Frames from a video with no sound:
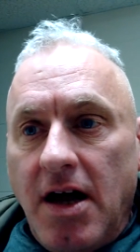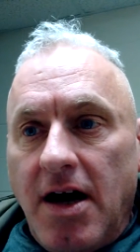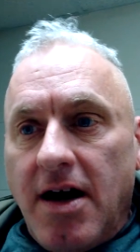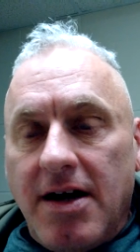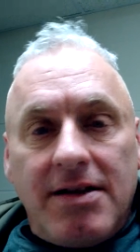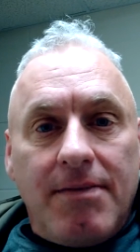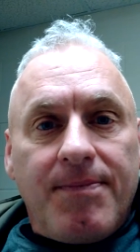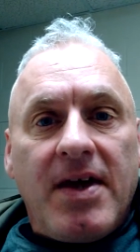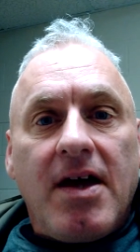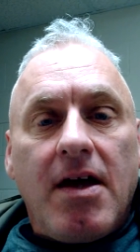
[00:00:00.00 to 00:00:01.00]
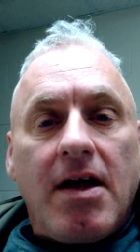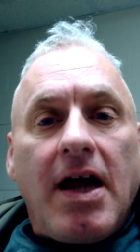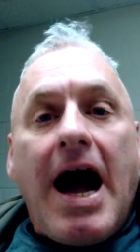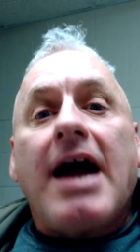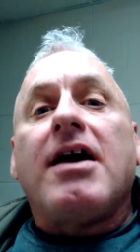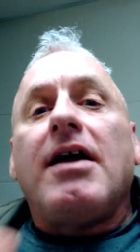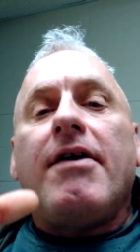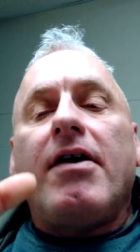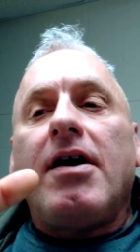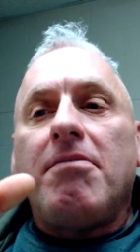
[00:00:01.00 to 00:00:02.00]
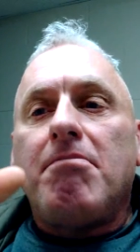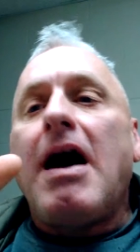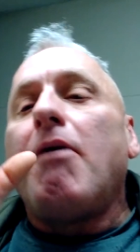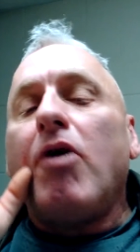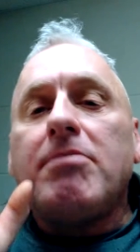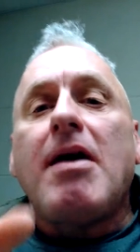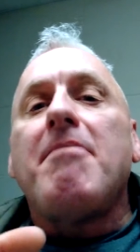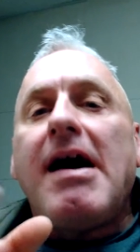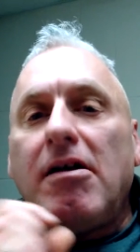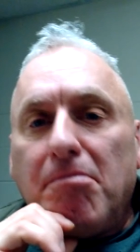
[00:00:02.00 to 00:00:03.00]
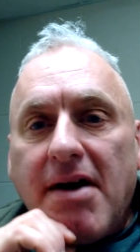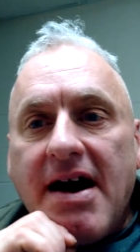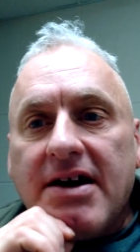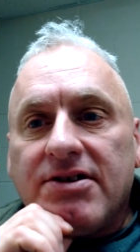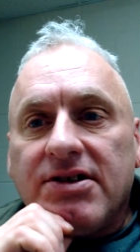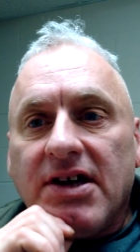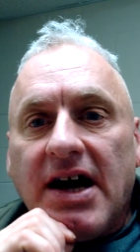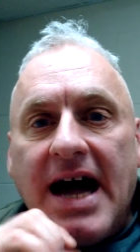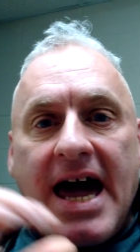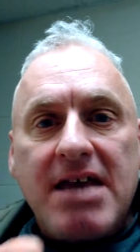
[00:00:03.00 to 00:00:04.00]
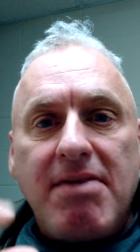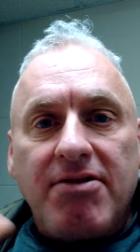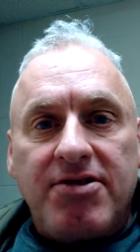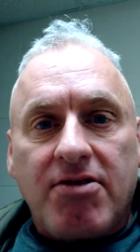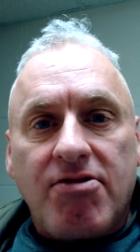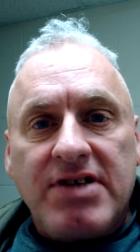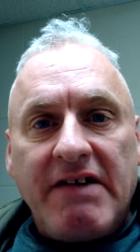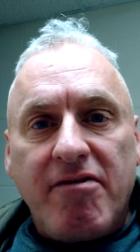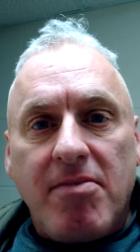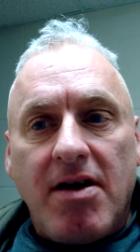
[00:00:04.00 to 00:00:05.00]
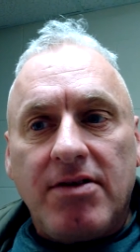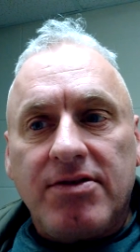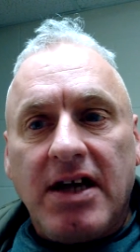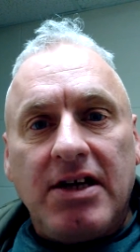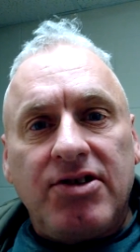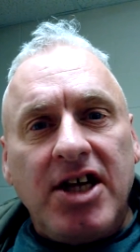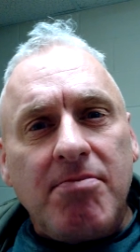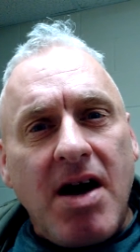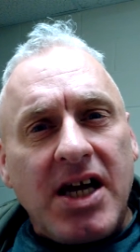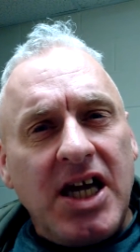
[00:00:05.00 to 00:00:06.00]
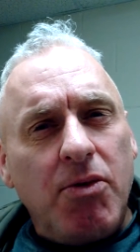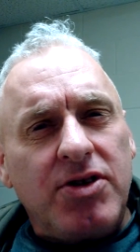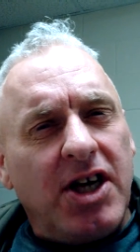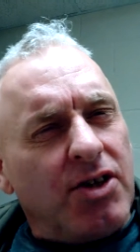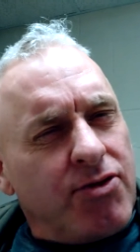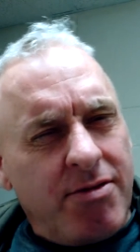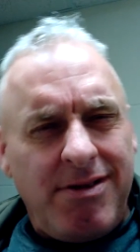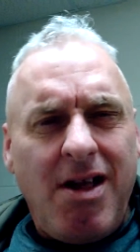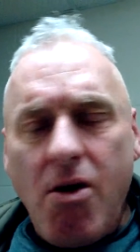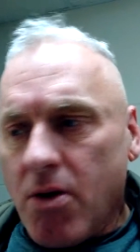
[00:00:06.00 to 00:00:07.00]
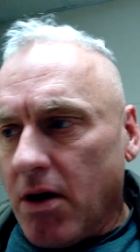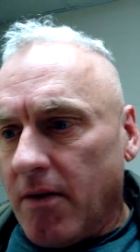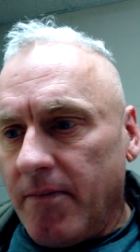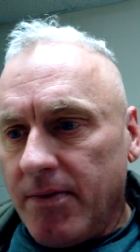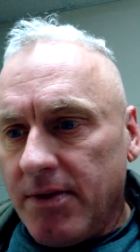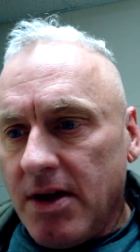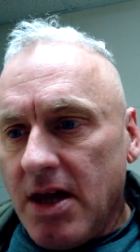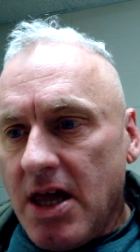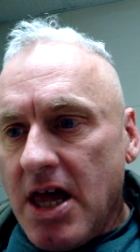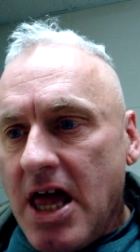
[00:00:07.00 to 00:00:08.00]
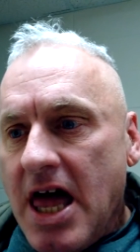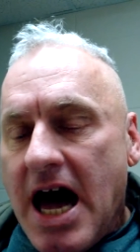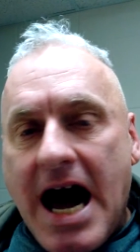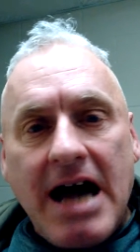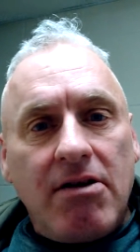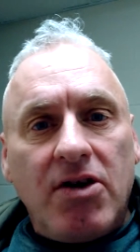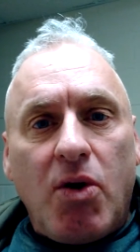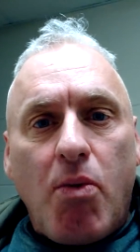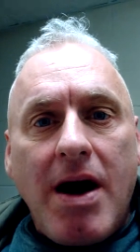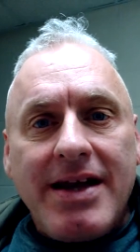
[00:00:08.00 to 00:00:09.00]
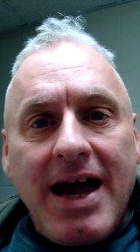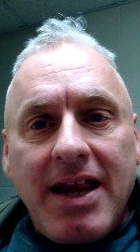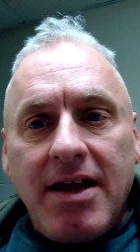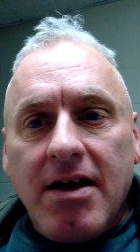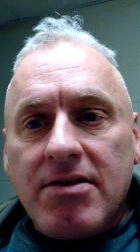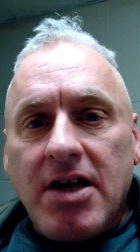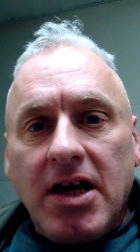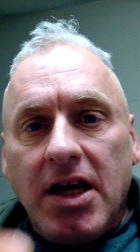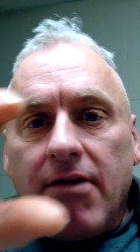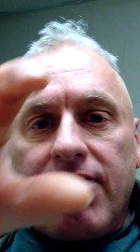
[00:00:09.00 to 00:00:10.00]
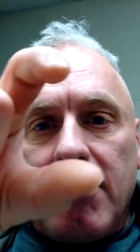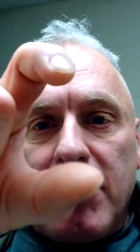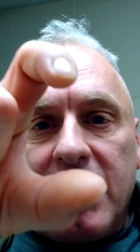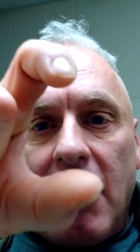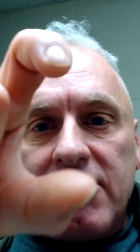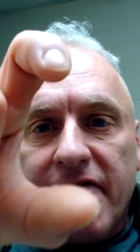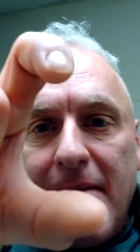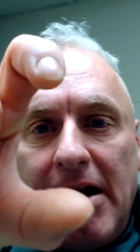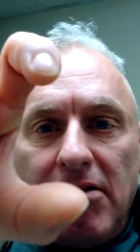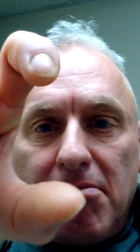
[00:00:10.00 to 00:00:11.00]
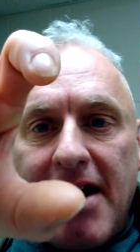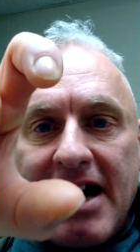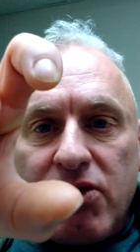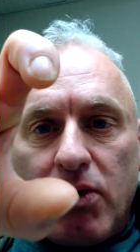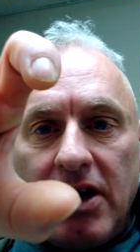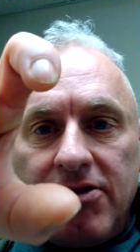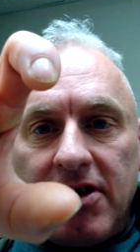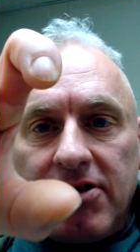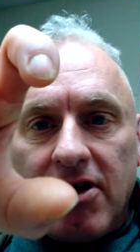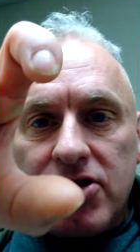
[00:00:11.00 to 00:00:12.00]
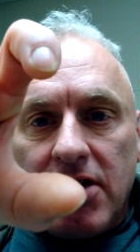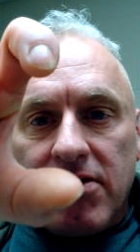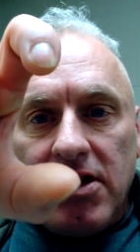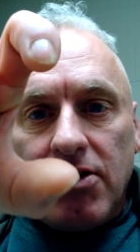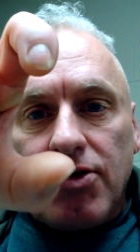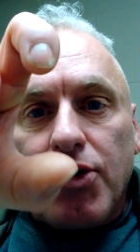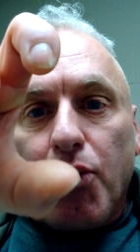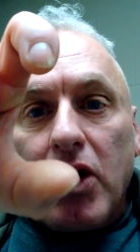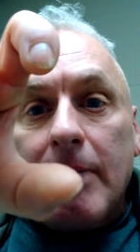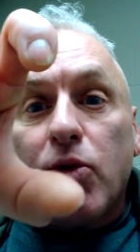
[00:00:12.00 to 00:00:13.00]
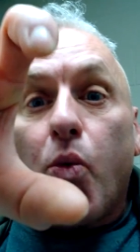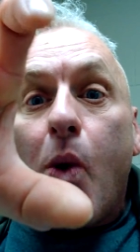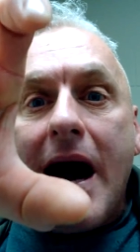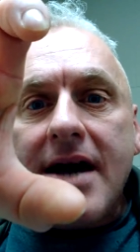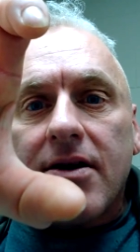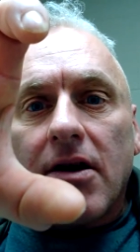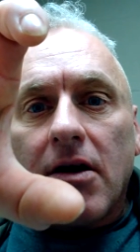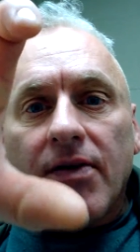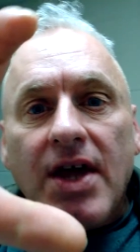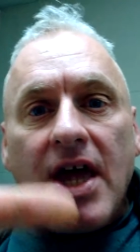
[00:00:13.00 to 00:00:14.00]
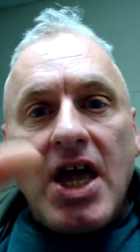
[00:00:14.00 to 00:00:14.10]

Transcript: One of my mountain bikes I had about 6 or 7 months, and it seemed like it was getting slower. I don't know why that is. If because of mountain bike 26-inch, if you know the rim's wider,